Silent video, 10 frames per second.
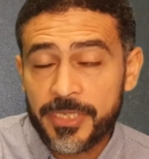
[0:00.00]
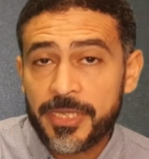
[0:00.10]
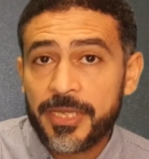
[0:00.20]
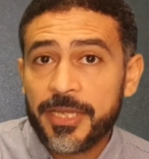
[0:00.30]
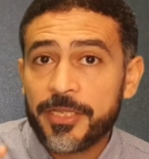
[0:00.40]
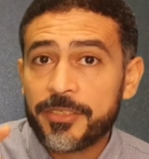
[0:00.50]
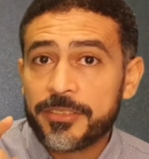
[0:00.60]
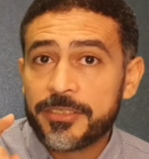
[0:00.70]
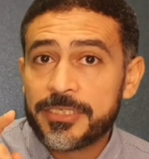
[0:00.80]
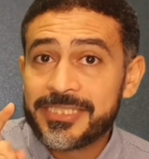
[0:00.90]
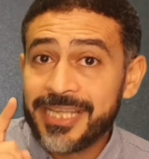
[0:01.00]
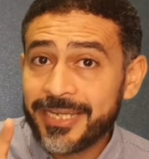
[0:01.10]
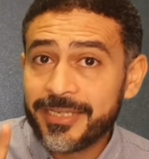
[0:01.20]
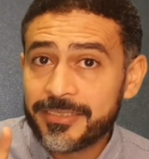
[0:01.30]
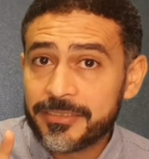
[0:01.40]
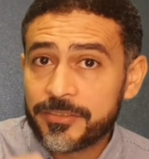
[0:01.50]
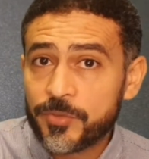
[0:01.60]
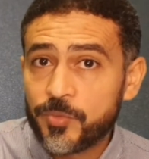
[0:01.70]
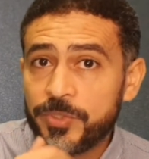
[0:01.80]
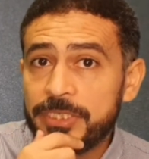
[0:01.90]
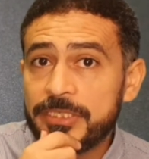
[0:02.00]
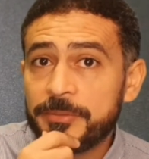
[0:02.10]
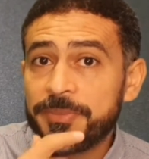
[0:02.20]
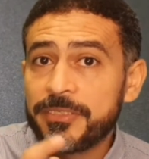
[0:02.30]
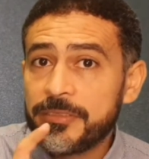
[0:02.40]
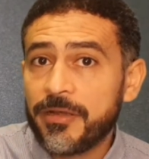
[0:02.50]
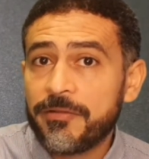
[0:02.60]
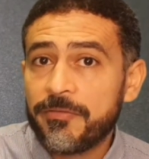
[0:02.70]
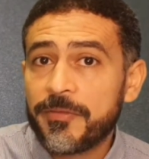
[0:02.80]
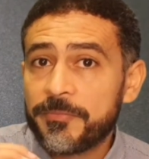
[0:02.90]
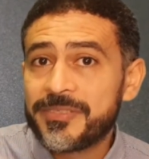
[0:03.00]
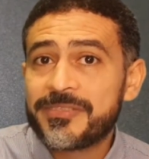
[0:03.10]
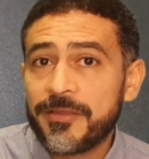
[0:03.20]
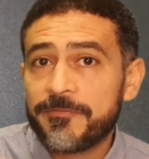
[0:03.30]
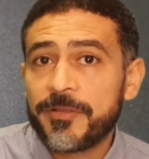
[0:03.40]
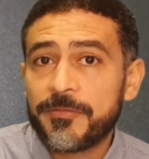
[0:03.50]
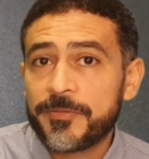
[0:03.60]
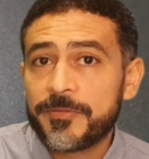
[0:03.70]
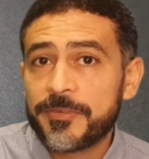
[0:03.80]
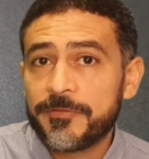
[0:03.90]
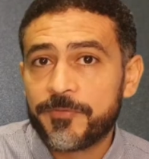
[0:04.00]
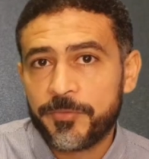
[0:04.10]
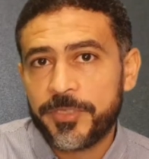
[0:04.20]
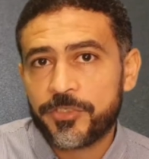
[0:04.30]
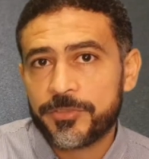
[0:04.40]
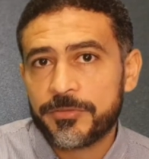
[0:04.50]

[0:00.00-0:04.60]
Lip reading: and second, we depend on the best available information.